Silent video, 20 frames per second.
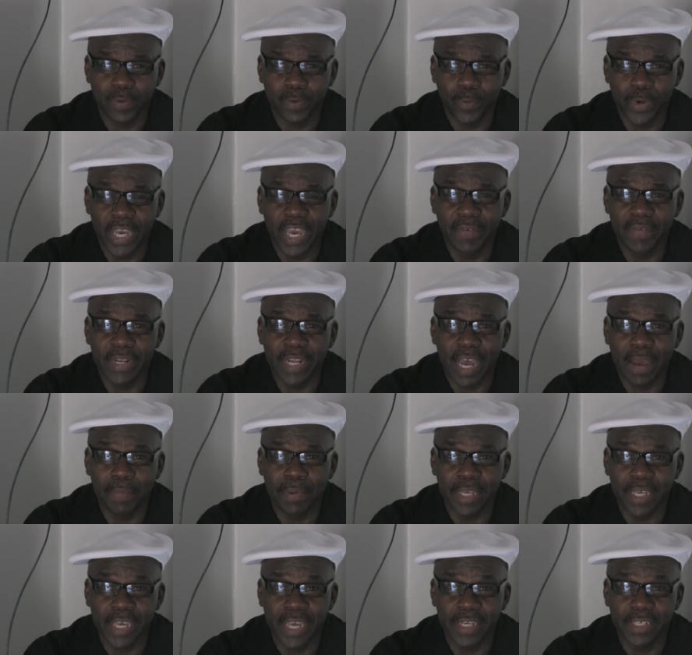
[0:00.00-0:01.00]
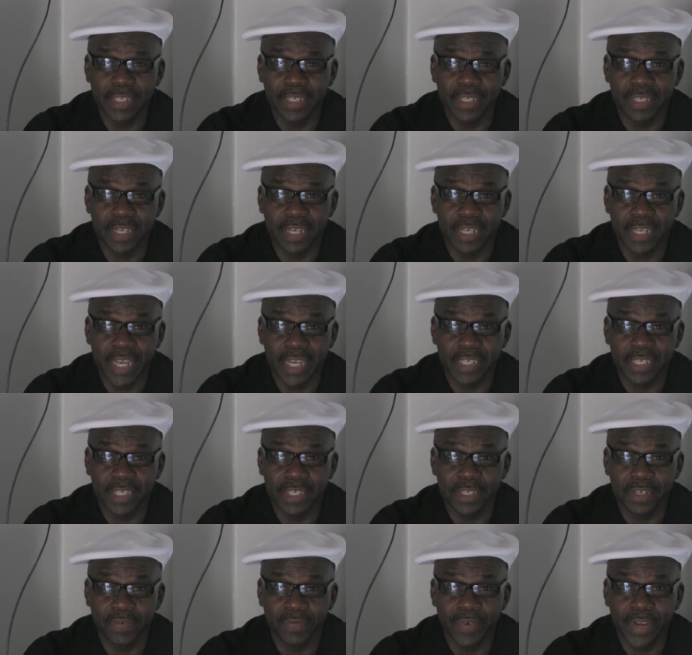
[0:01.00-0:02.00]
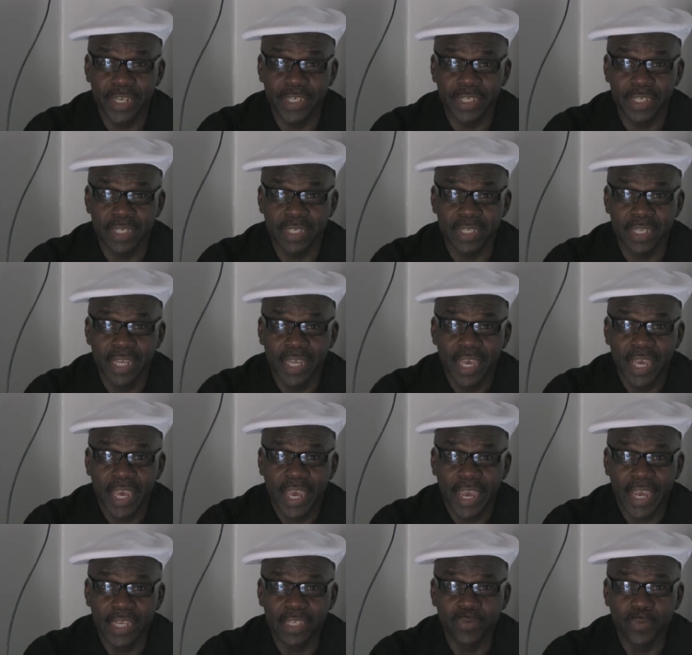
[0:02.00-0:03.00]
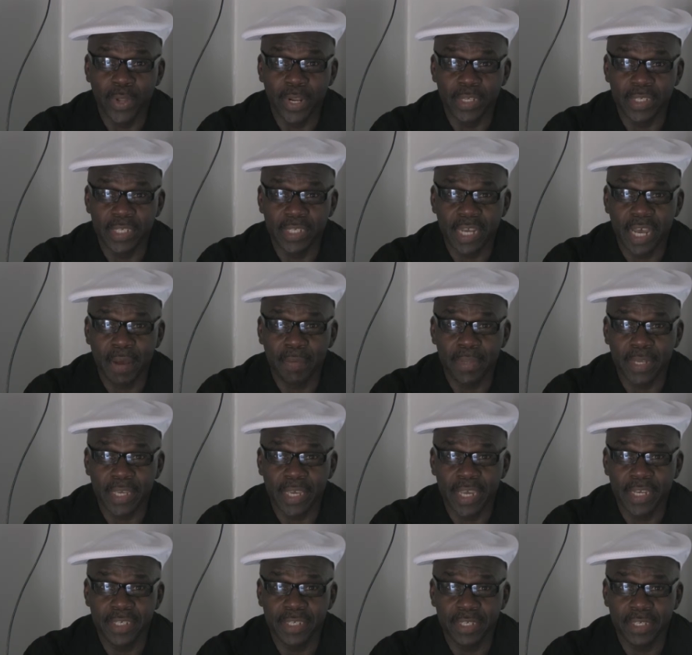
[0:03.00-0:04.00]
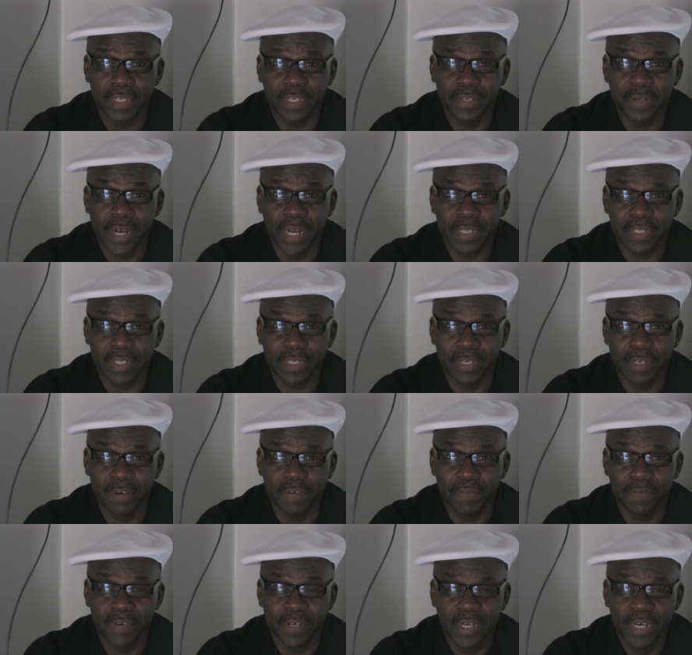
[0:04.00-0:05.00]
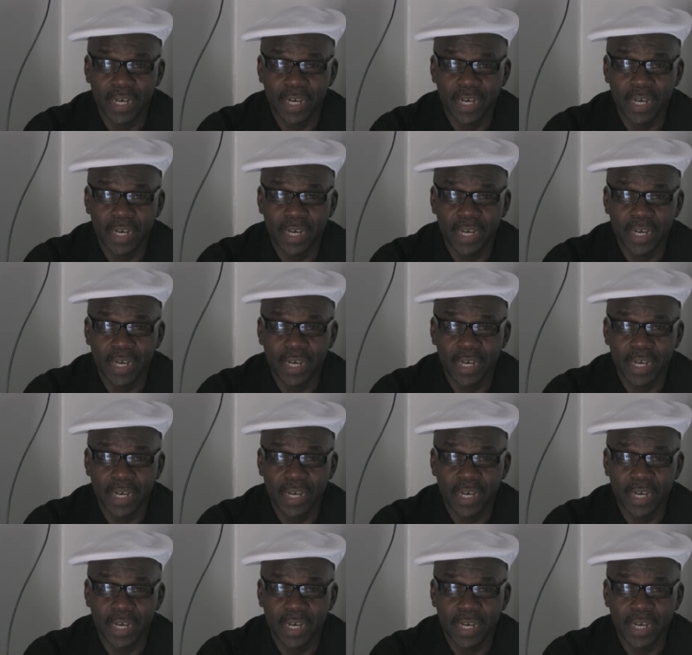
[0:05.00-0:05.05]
we have an obligation to the next generation, as well as an obligation to ourselves,